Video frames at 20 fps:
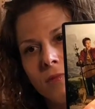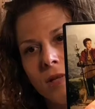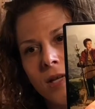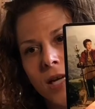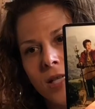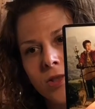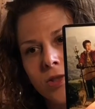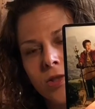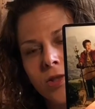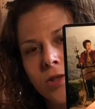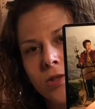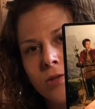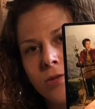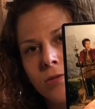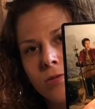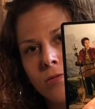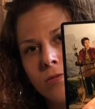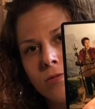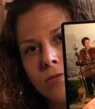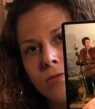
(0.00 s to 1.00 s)
as
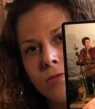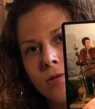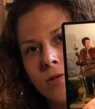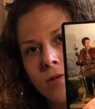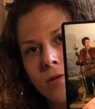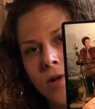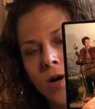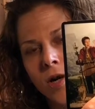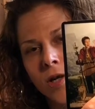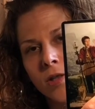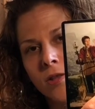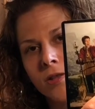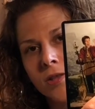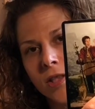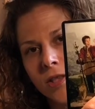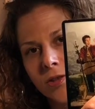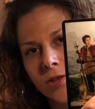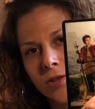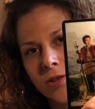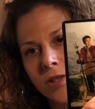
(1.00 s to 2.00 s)
to
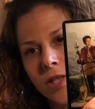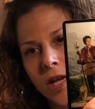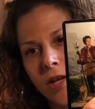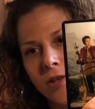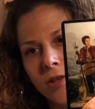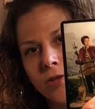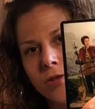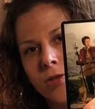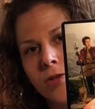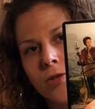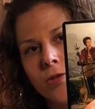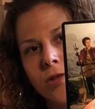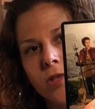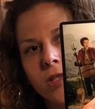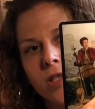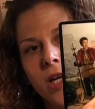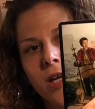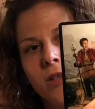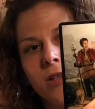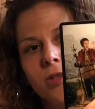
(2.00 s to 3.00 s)
heart-centered, telling truth and
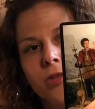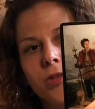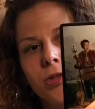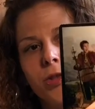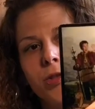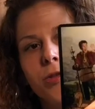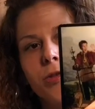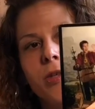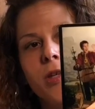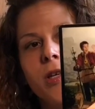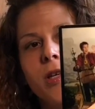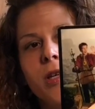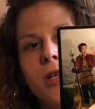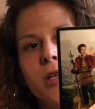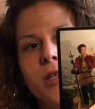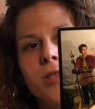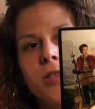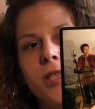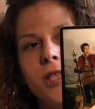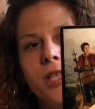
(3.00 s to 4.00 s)
telling truth
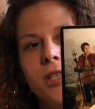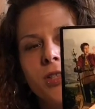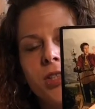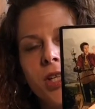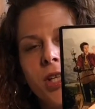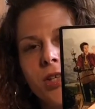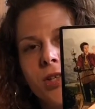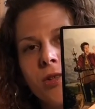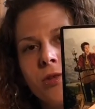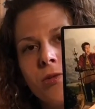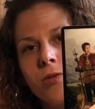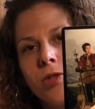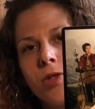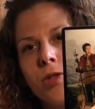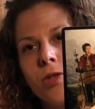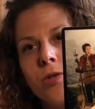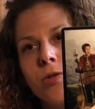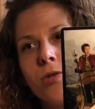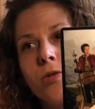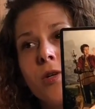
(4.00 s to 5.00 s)
to continue
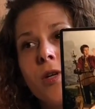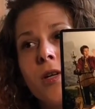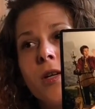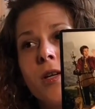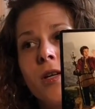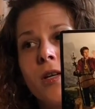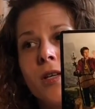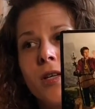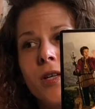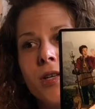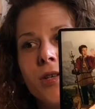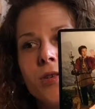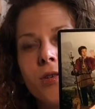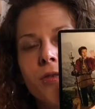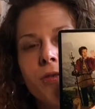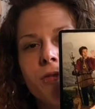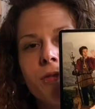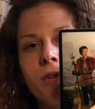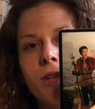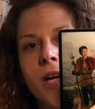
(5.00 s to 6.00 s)
to
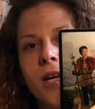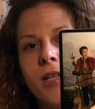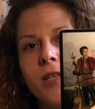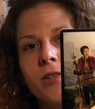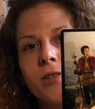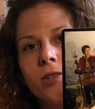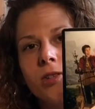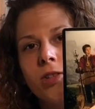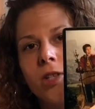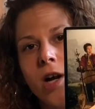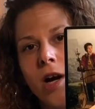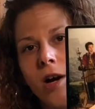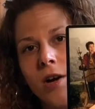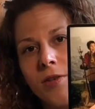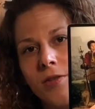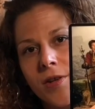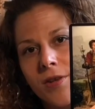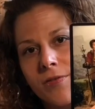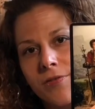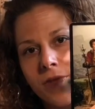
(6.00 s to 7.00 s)
heal for that inner
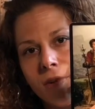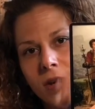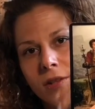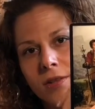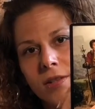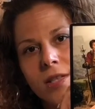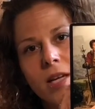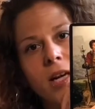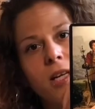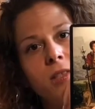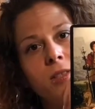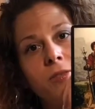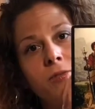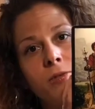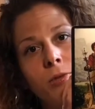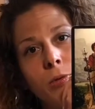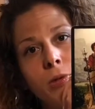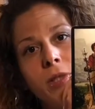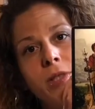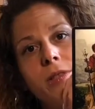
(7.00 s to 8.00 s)
child that finally has a
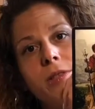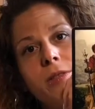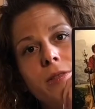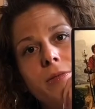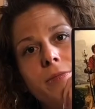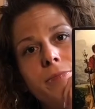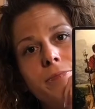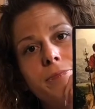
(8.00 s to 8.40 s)
voice.